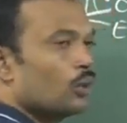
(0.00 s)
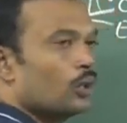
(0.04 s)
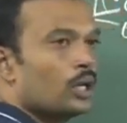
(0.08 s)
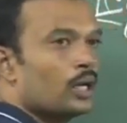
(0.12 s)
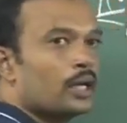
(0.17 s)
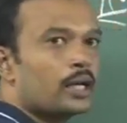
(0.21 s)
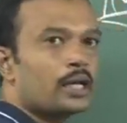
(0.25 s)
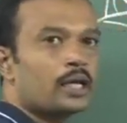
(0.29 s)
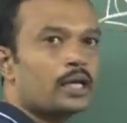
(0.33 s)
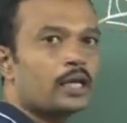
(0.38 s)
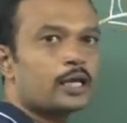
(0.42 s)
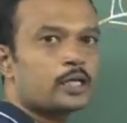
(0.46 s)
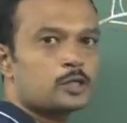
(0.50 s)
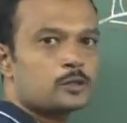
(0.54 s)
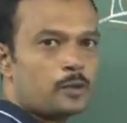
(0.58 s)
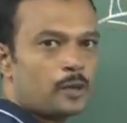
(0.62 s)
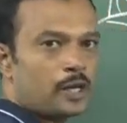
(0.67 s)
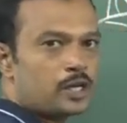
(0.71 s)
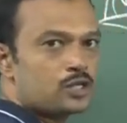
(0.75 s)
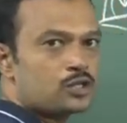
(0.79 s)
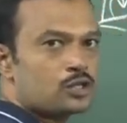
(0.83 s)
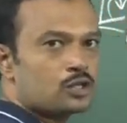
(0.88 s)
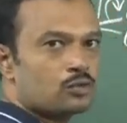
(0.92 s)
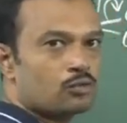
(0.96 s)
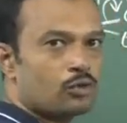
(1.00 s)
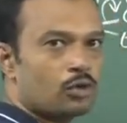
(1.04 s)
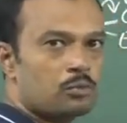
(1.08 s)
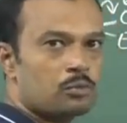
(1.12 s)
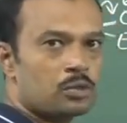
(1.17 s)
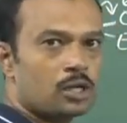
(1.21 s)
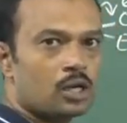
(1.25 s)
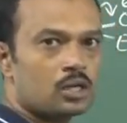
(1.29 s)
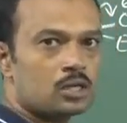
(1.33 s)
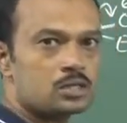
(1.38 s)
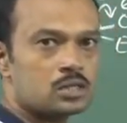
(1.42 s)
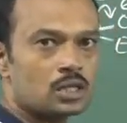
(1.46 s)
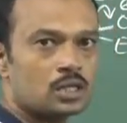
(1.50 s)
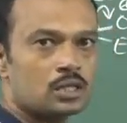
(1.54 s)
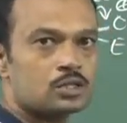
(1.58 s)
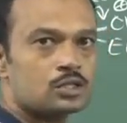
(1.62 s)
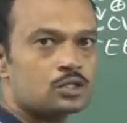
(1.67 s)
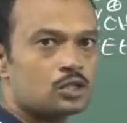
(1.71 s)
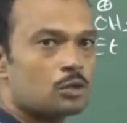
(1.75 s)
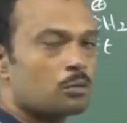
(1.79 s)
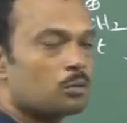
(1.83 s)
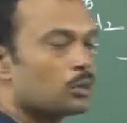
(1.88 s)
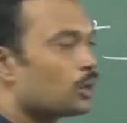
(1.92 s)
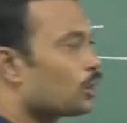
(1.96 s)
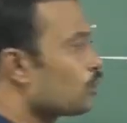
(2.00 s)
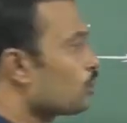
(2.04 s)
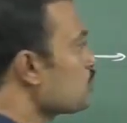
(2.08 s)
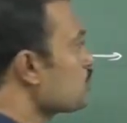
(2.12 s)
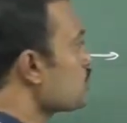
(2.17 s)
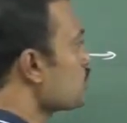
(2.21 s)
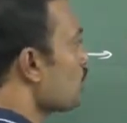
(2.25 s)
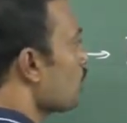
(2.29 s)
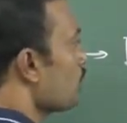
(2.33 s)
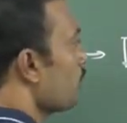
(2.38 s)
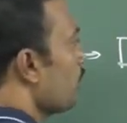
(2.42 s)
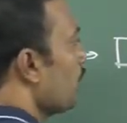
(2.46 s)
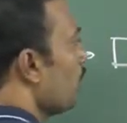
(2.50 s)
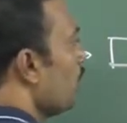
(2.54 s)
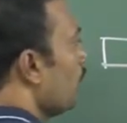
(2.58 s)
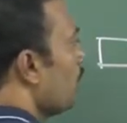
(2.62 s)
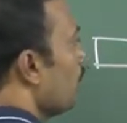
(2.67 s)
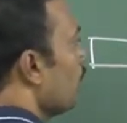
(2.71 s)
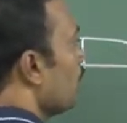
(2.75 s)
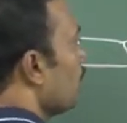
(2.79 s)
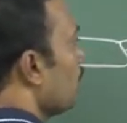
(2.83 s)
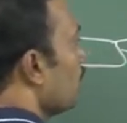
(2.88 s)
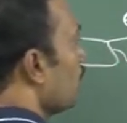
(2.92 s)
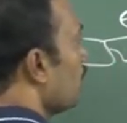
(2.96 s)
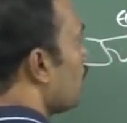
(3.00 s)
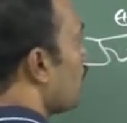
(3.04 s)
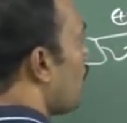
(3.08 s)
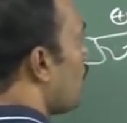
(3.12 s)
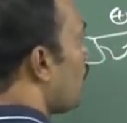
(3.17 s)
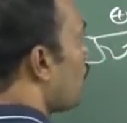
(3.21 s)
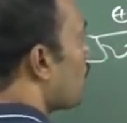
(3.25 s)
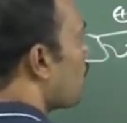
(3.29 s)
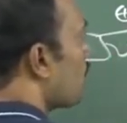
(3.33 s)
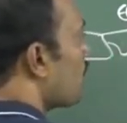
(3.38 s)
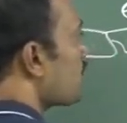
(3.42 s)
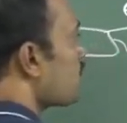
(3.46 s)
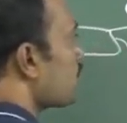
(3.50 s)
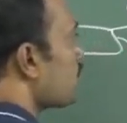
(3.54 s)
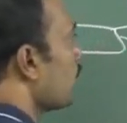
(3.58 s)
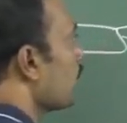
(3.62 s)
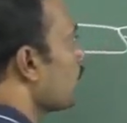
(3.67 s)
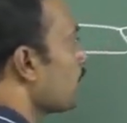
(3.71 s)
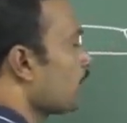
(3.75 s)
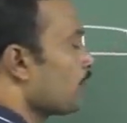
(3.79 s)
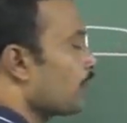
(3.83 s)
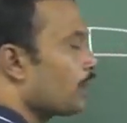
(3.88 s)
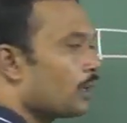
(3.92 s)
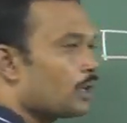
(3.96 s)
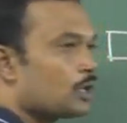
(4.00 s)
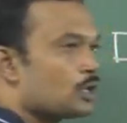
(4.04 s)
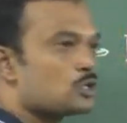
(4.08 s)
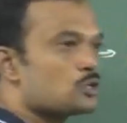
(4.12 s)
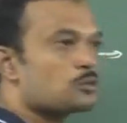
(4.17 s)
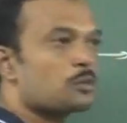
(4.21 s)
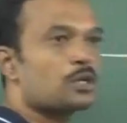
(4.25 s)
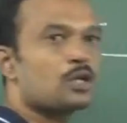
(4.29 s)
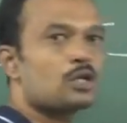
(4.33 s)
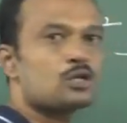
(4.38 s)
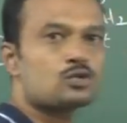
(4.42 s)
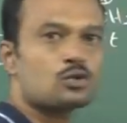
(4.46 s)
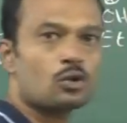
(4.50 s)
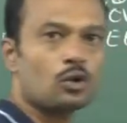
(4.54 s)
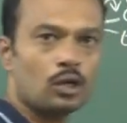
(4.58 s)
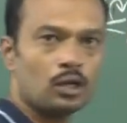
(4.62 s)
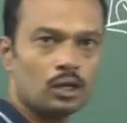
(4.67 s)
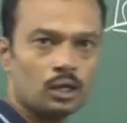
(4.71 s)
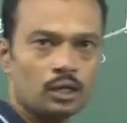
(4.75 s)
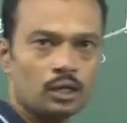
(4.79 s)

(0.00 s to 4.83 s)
ring expansion. Why? Because unstable to stable carbon skeleton rearrangement is called